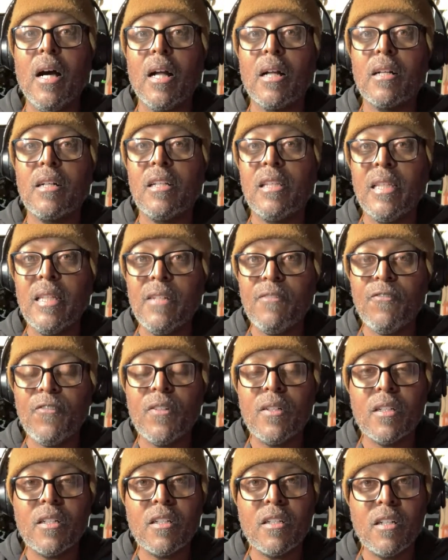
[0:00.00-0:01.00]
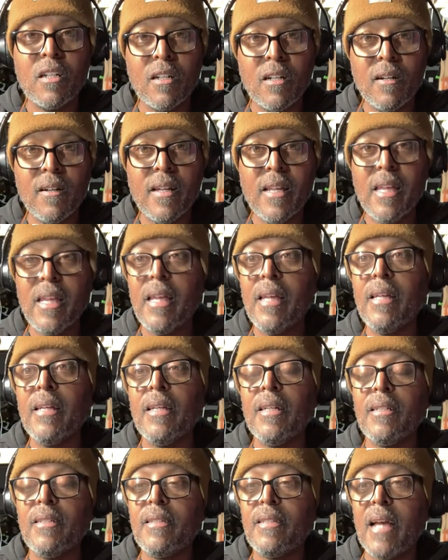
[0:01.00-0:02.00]
Cliff Curry
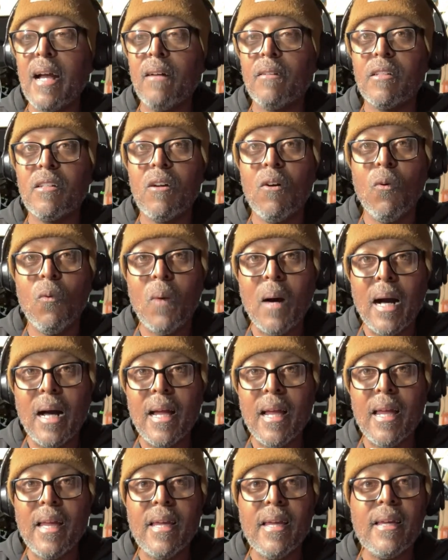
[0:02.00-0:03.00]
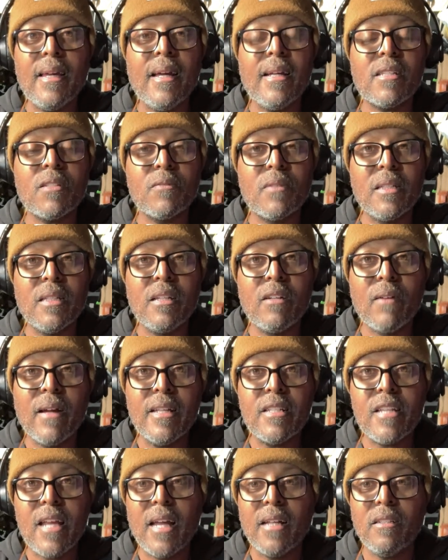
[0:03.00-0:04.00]
down in Hawaii has a really
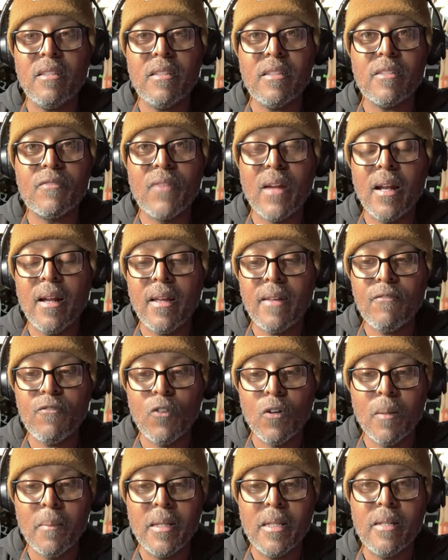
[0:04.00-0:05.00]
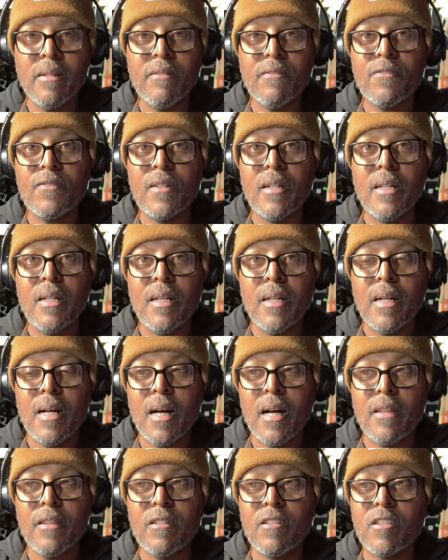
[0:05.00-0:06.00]
great channel that's very informative.
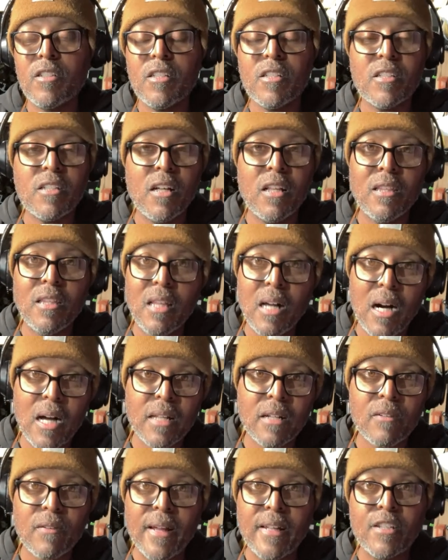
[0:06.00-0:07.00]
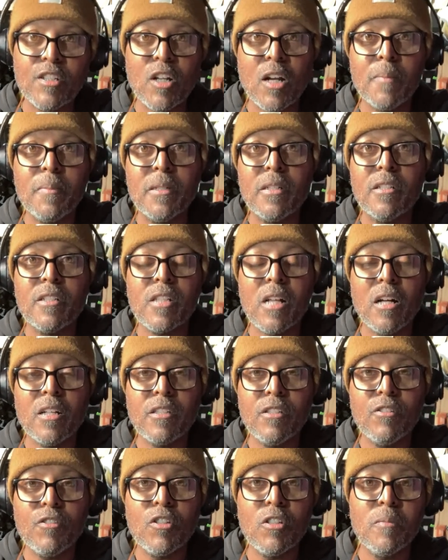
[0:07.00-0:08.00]
There's just a lot of great sharpeners on
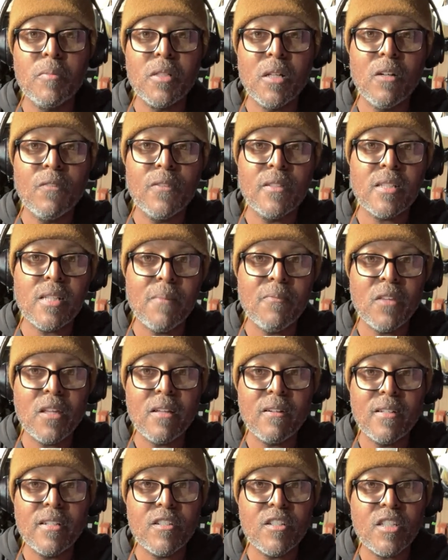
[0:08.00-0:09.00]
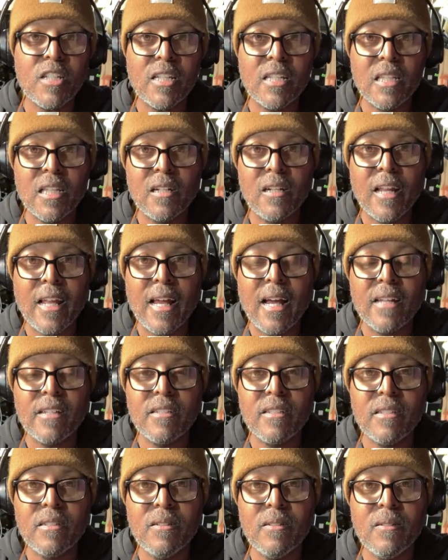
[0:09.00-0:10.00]
YouTube. So if it's something you're interested in learning how to
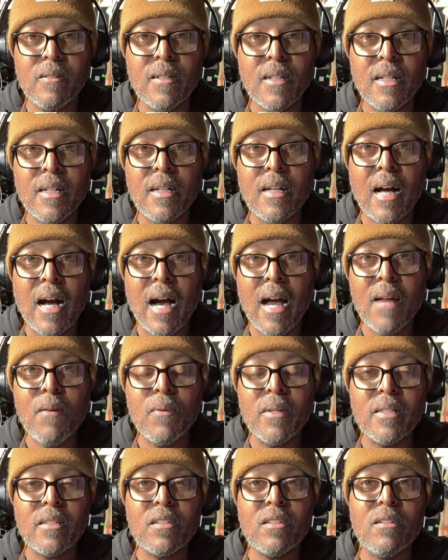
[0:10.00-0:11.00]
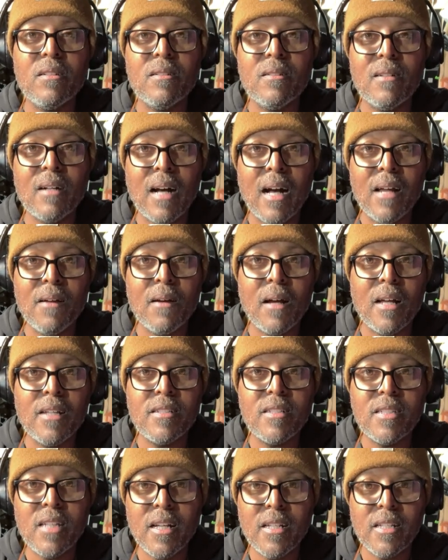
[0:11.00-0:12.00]
do, I
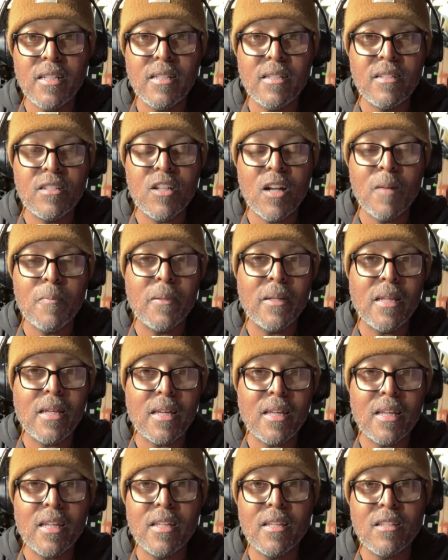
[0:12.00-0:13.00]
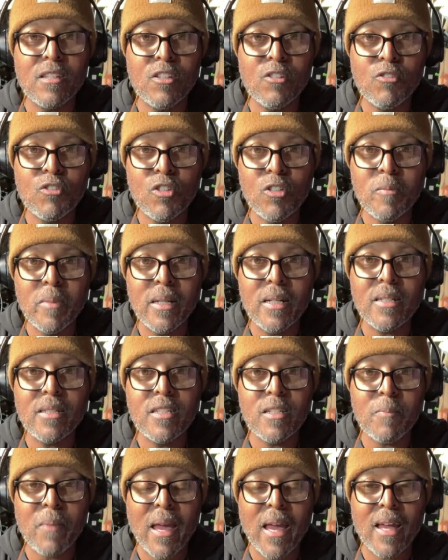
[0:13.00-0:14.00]
studied sharpening in Yutuba,
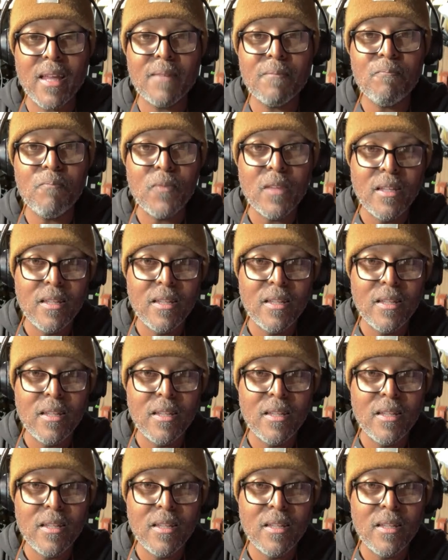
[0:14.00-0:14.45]
Japan.